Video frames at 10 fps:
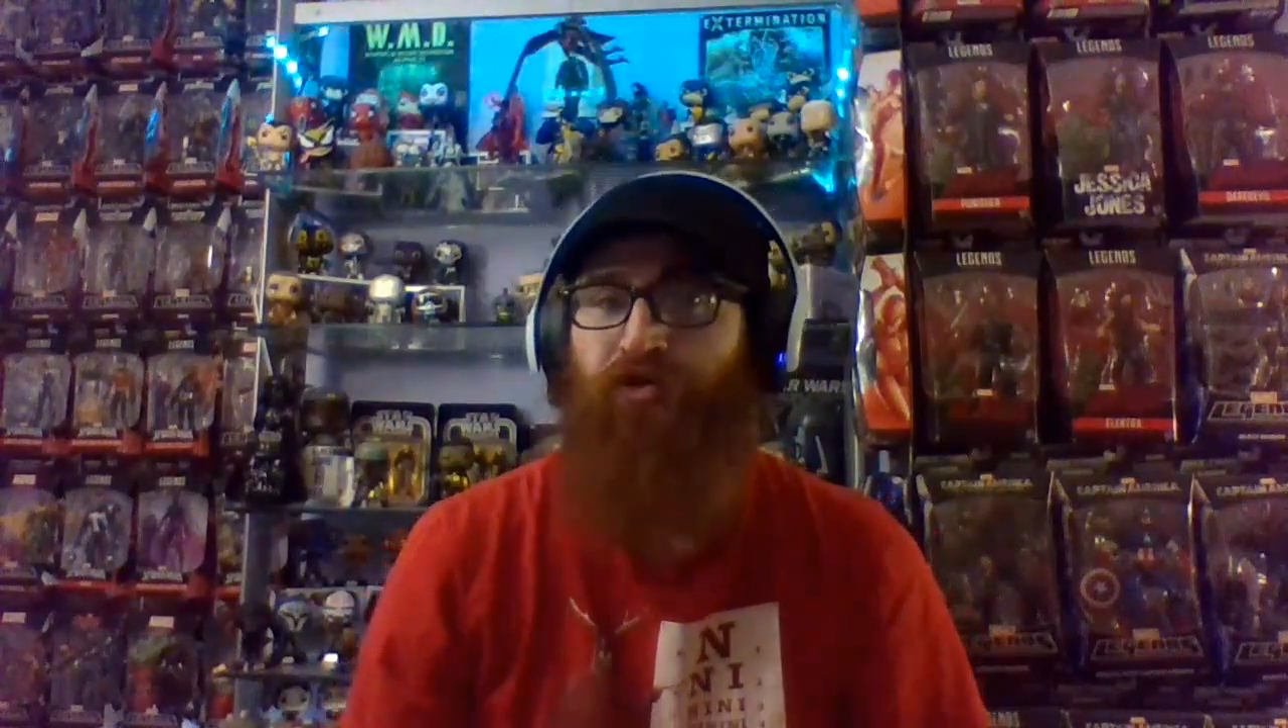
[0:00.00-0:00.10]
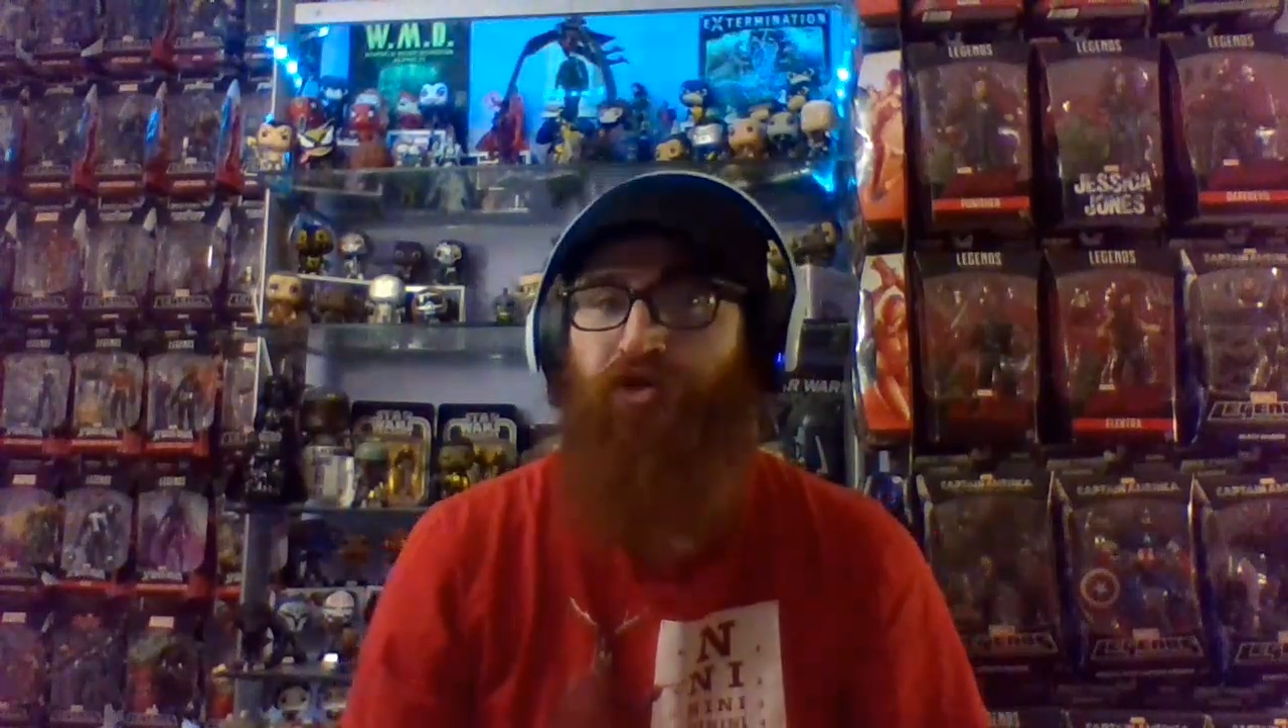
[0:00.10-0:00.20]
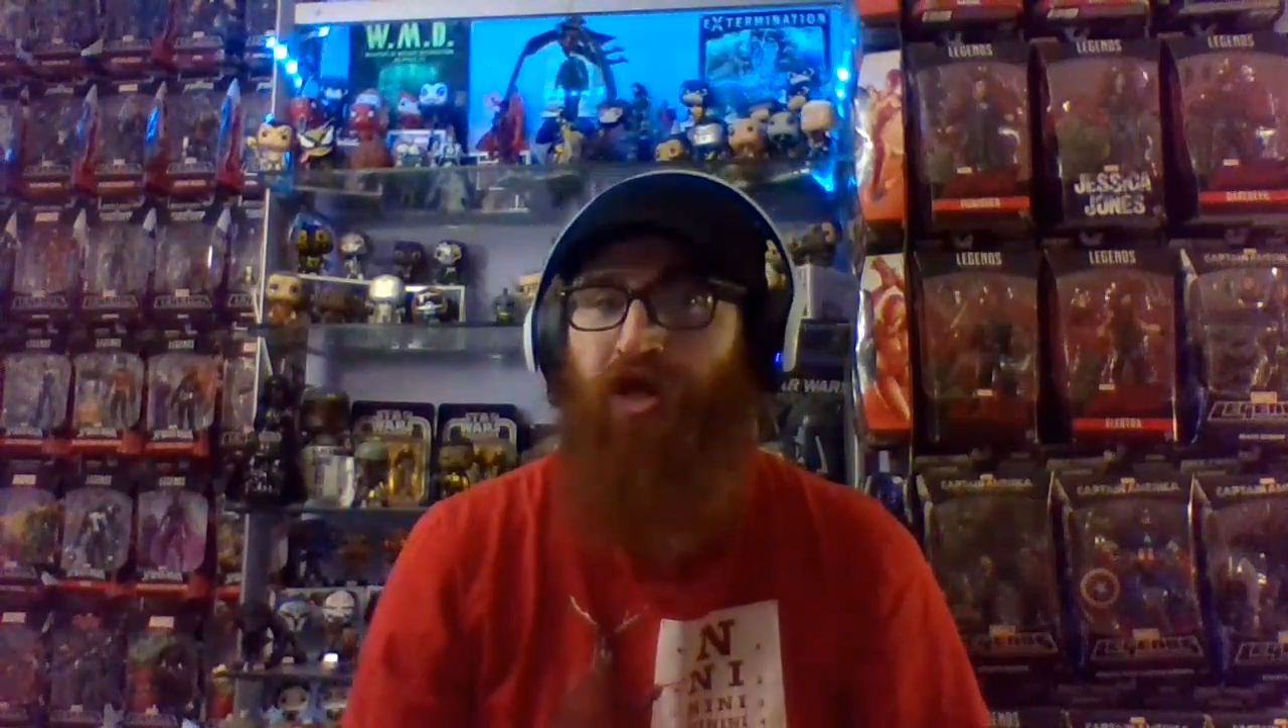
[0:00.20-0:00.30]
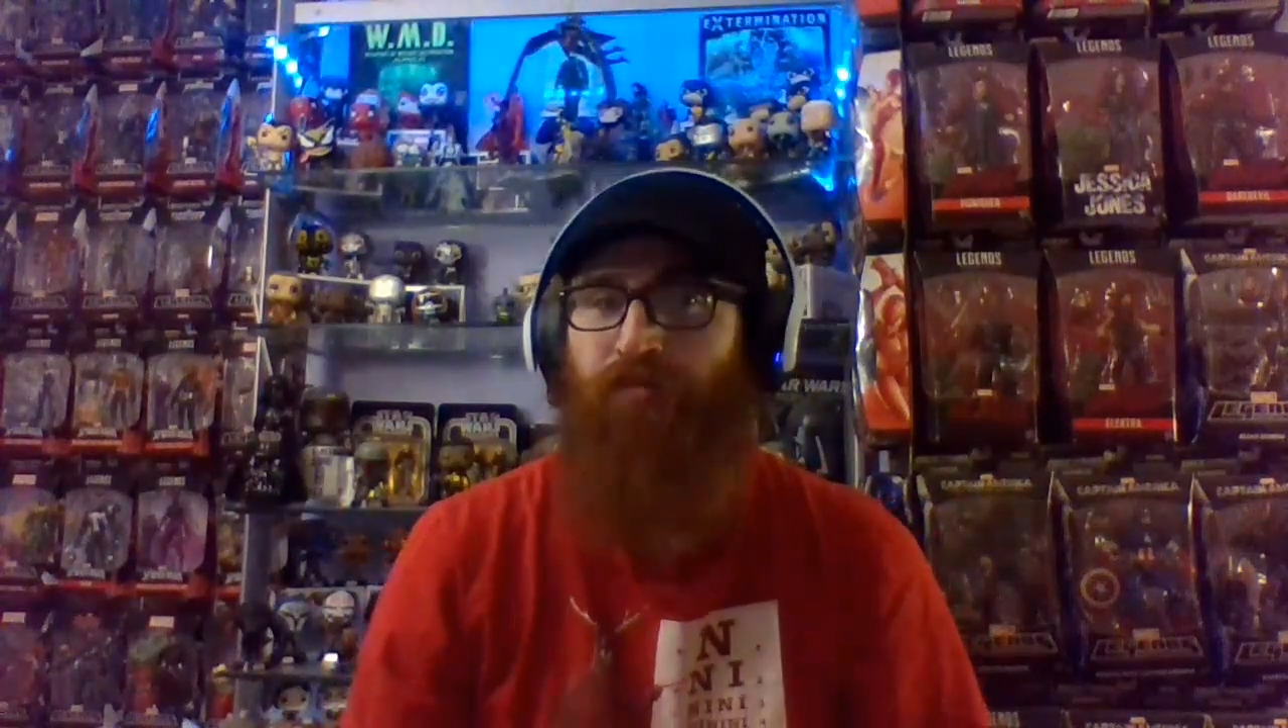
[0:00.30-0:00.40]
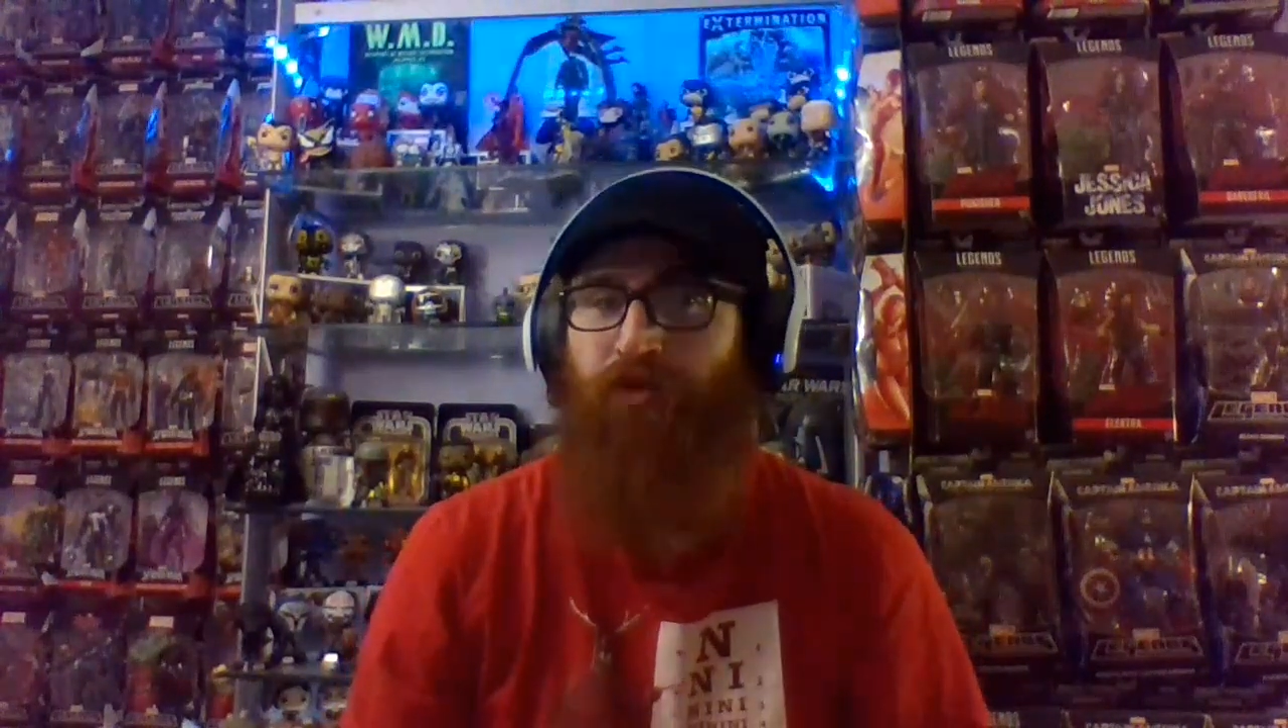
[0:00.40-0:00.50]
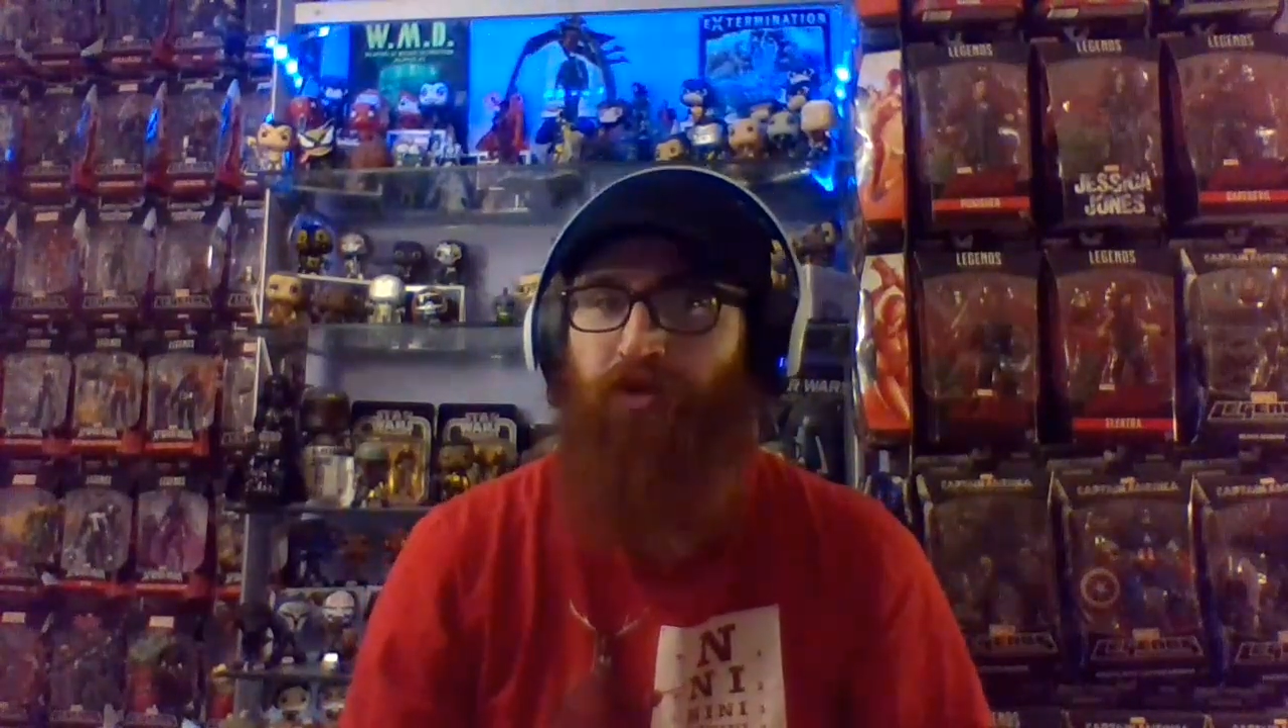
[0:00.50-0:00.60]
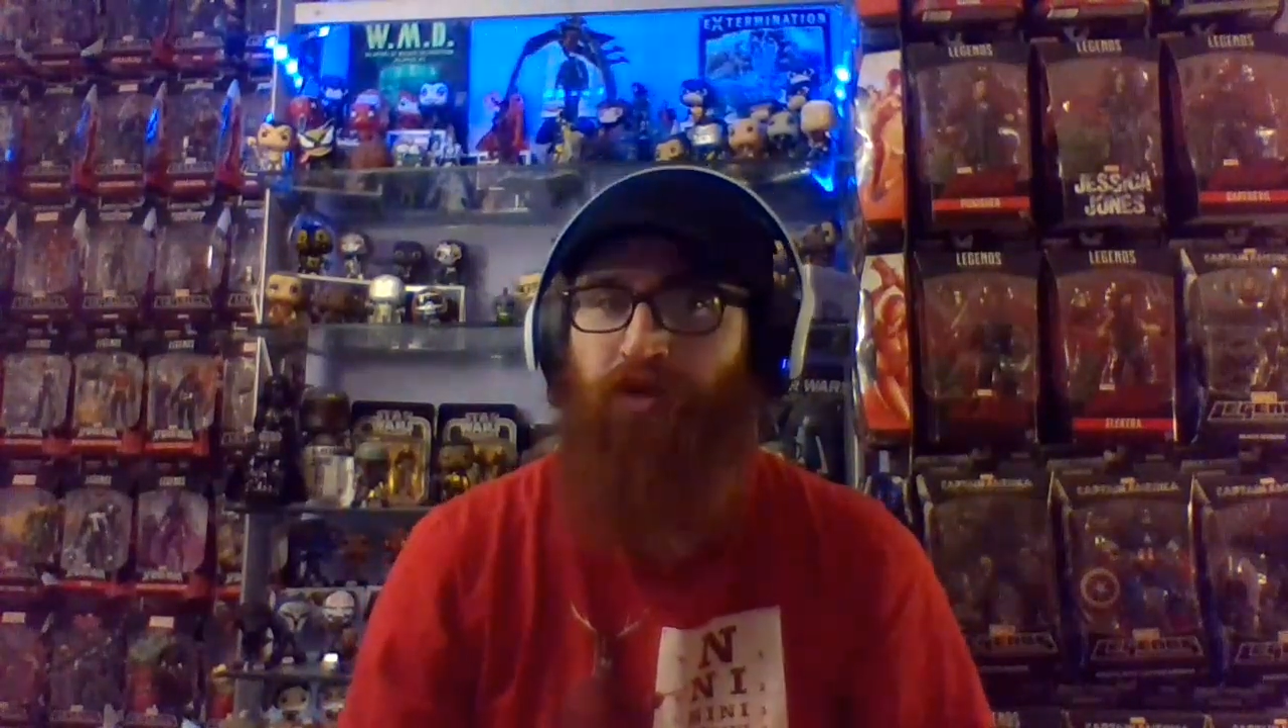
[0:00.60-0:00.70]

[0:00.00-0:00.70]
chapter